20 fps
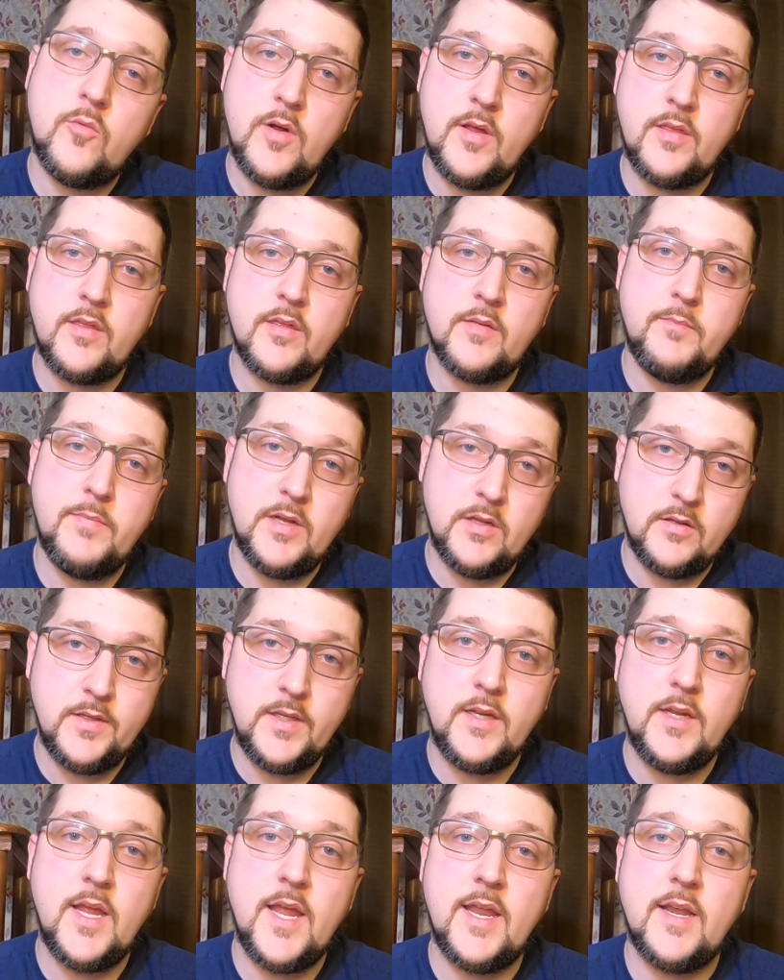with
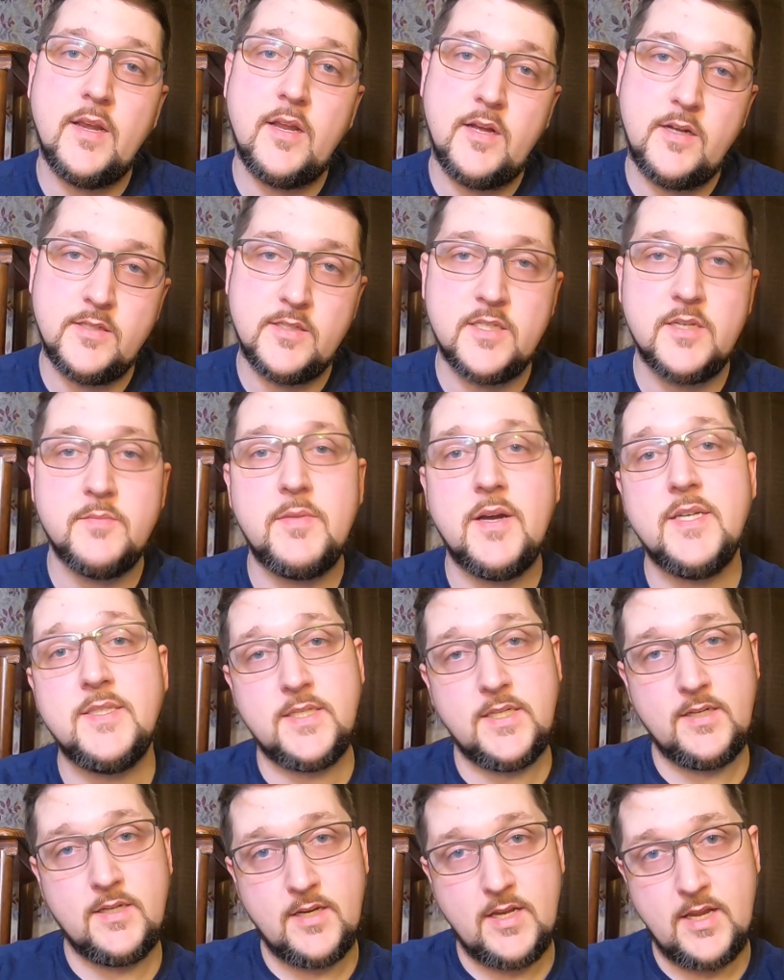building and
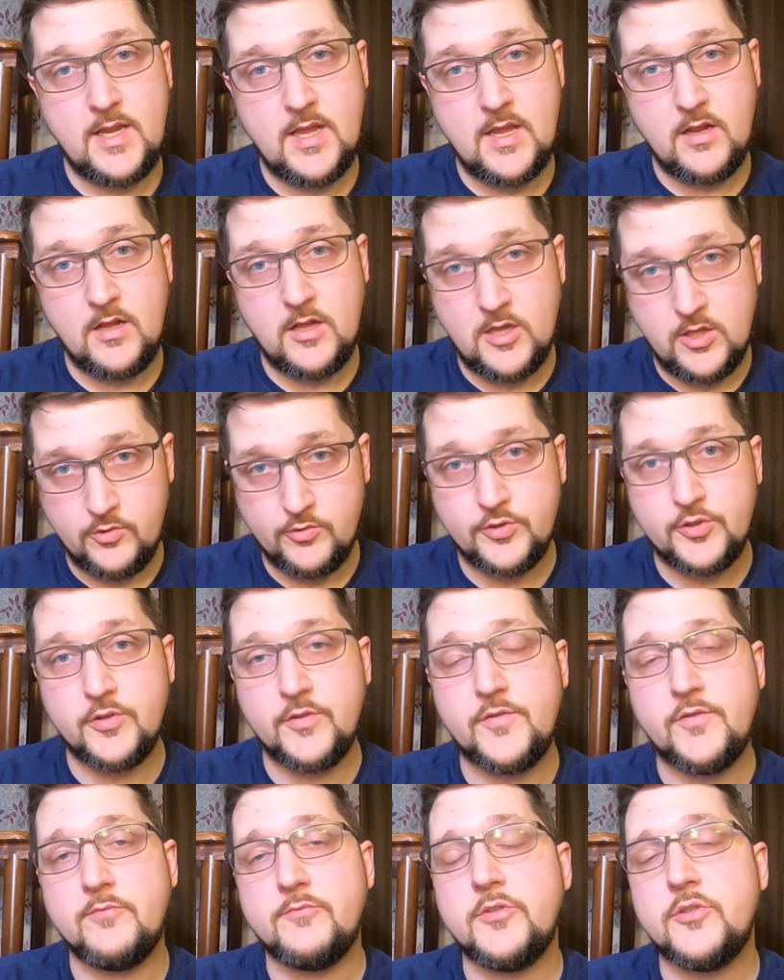customizing
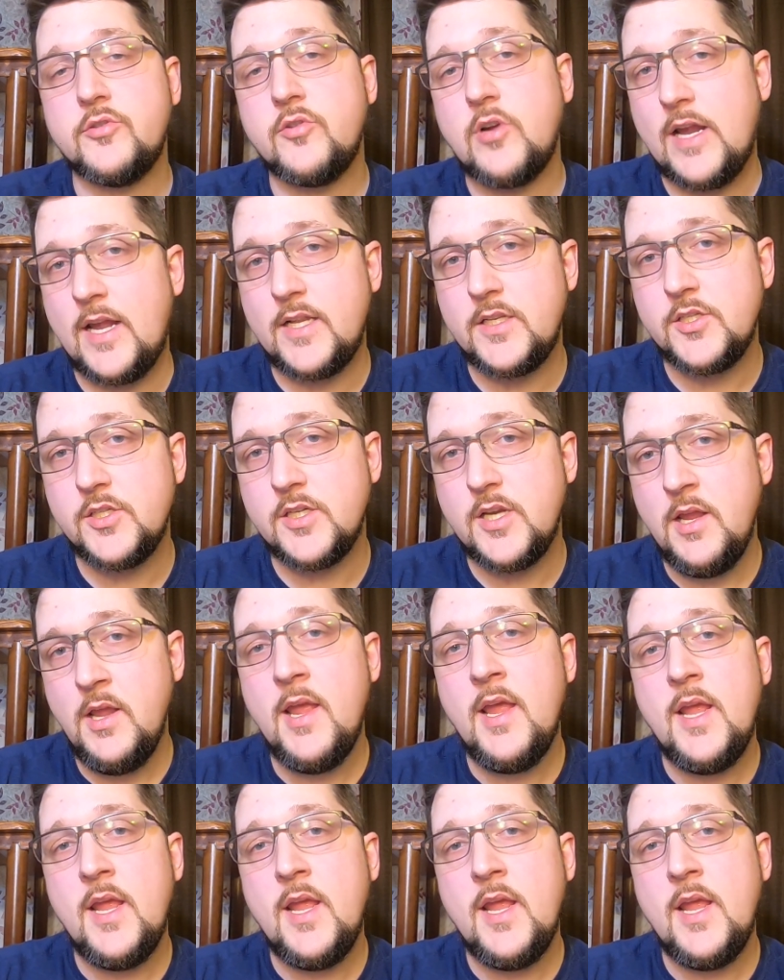enclosures from scratch,